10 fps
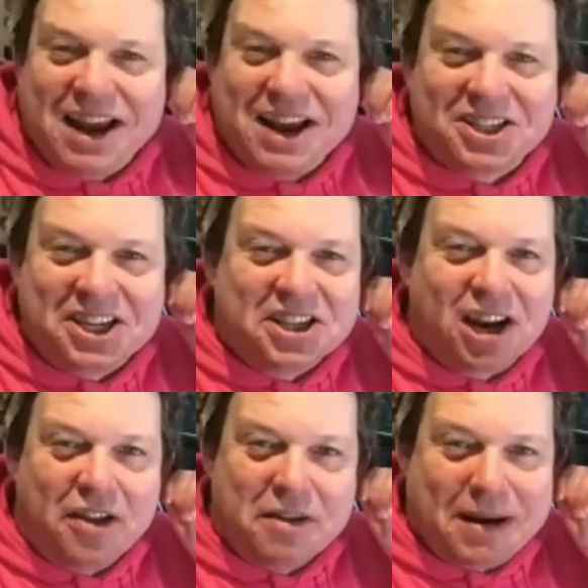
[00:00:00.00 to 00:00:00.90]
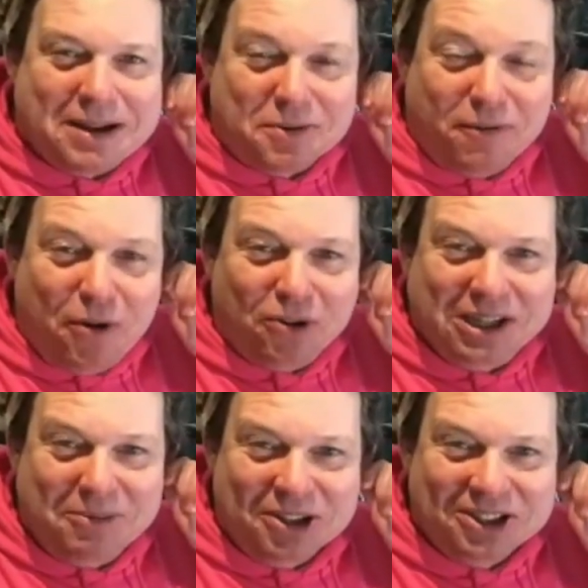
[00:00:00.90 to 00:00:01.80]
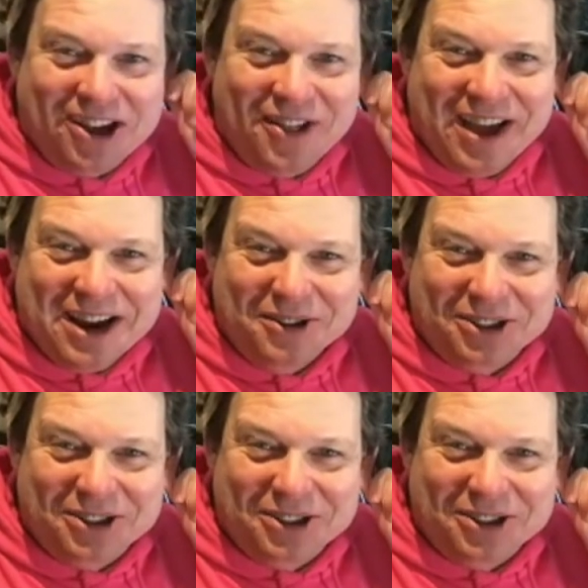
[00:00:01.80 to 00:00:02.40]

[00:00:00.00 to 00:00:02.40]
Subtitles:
because these are like the Basil Fawlty ones, aren't they?